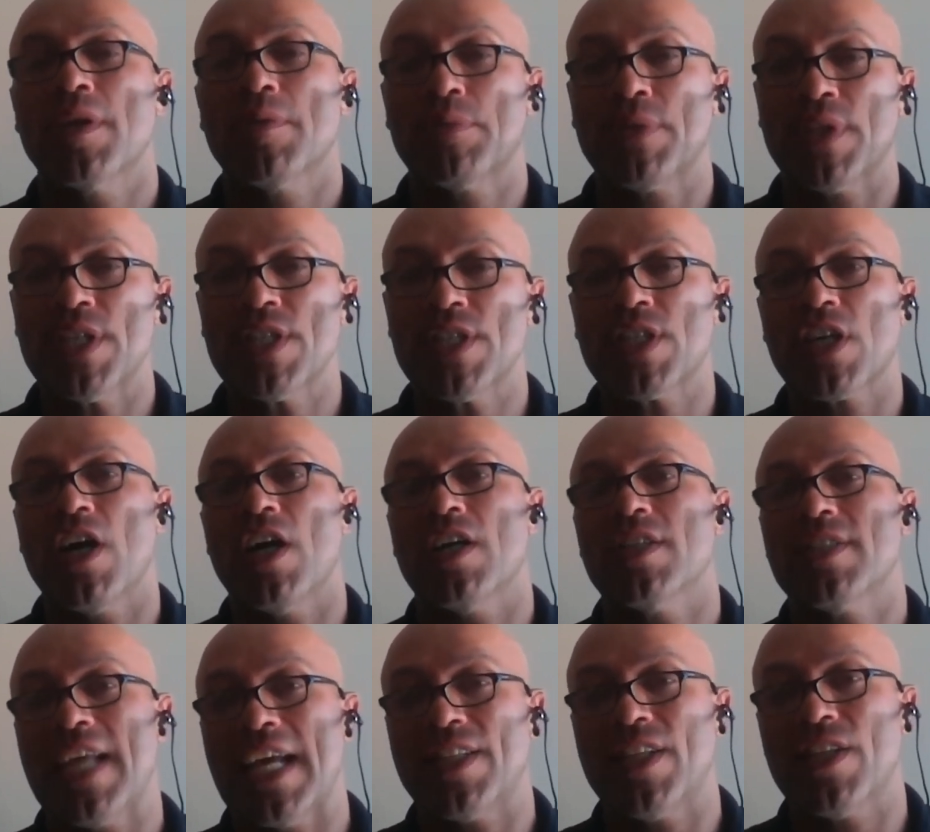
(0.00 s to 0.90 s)
Please
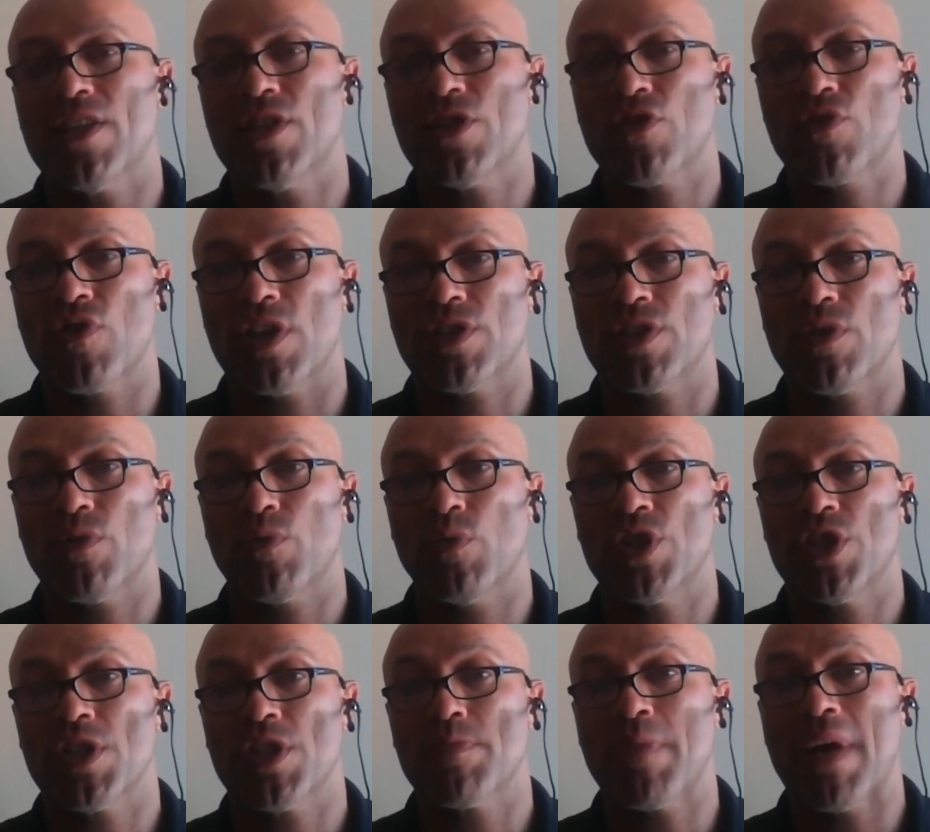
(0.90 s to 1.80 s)
contact the instructor,
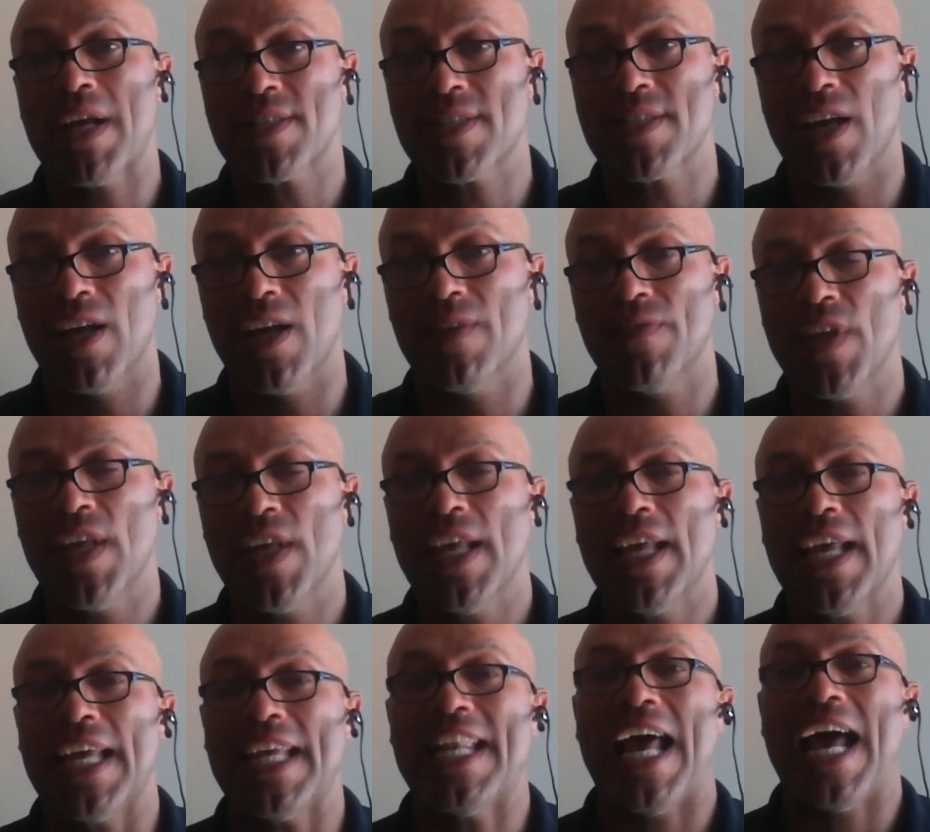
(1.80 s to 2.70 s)
which is myself,
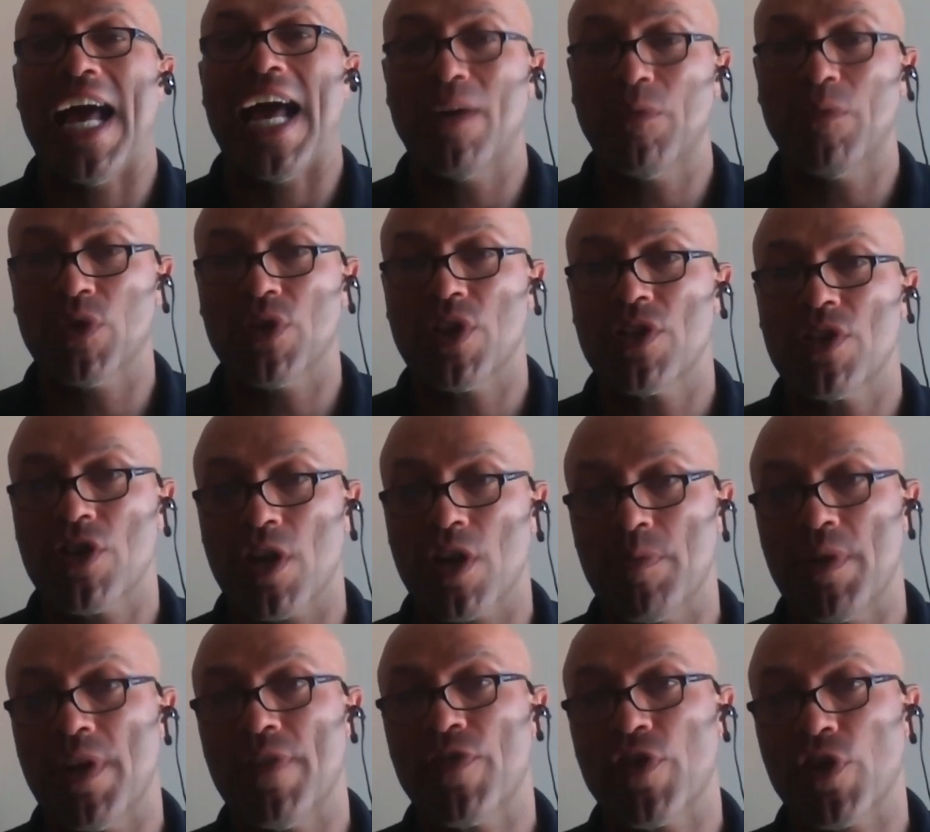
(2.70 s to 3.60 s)
and I will
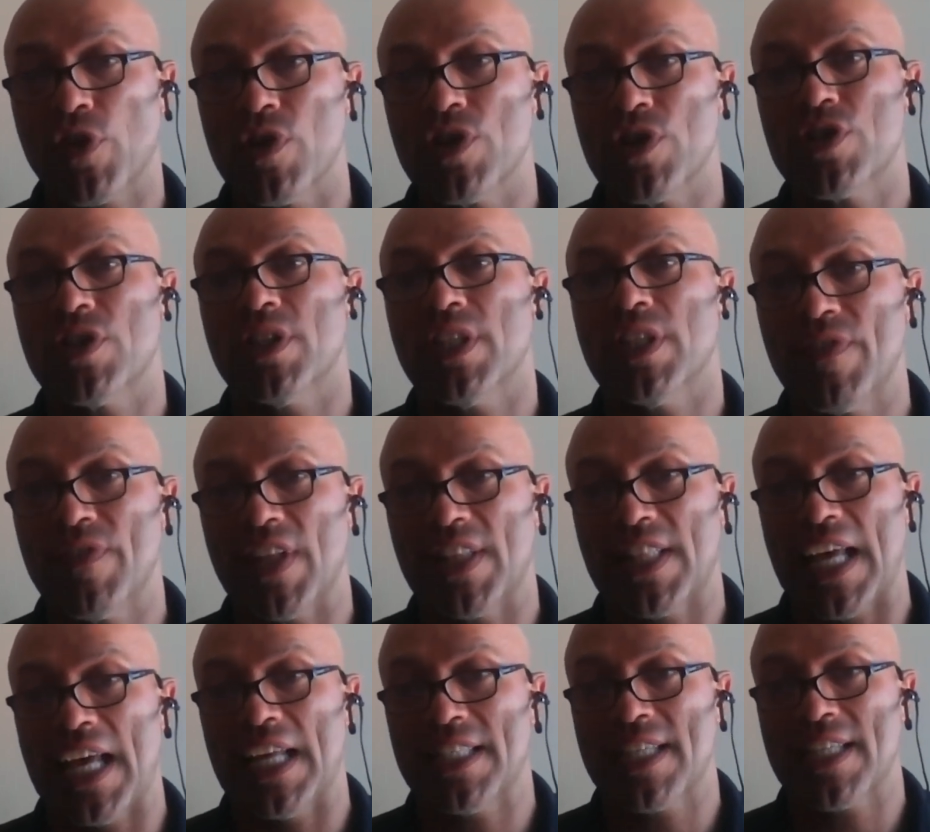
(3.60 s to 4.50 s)
determine if you're going to leave at
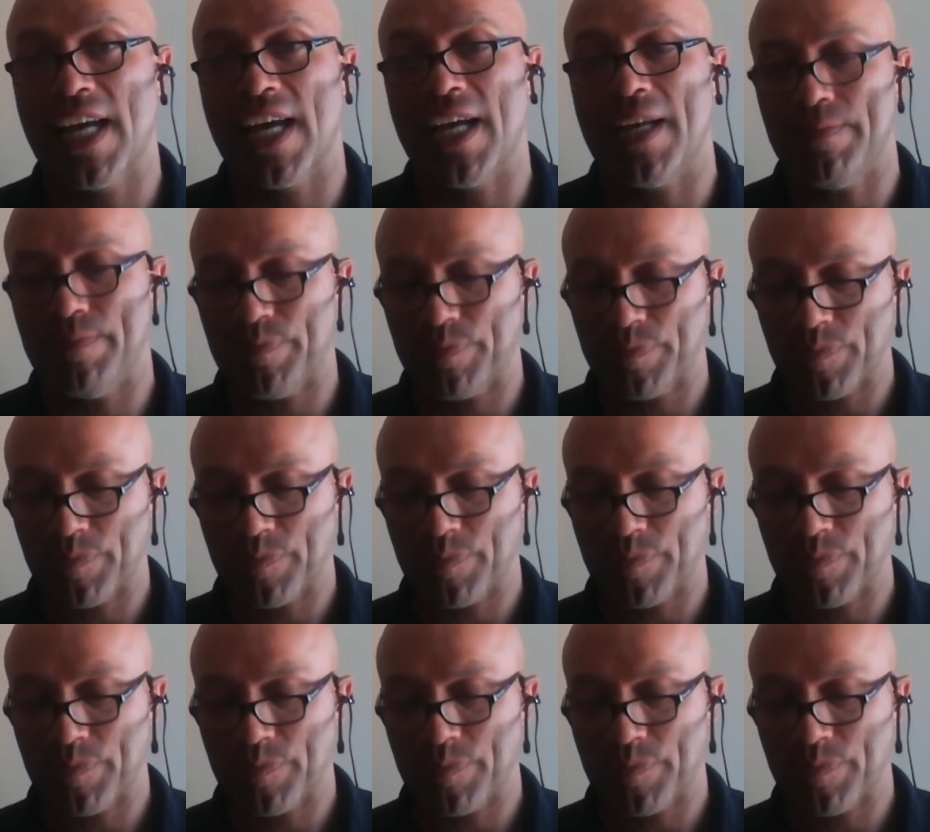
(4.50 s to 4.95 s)
that time.